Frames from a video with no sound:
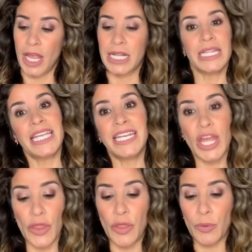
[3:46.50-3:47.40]
clean
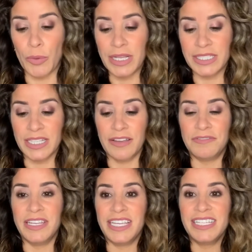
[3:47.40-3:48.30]
the rest of
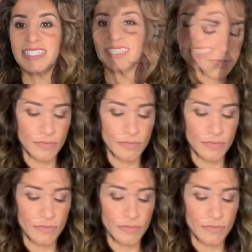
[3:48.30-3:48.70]
these.